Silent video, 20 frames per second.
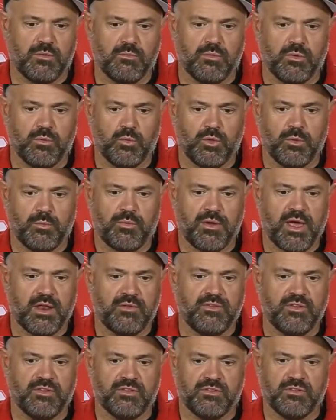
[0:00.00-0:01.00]
I'm re- really
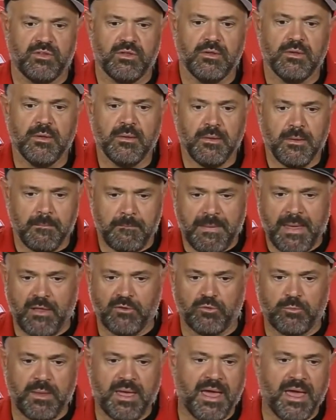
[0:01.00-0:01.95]
proud of his bounce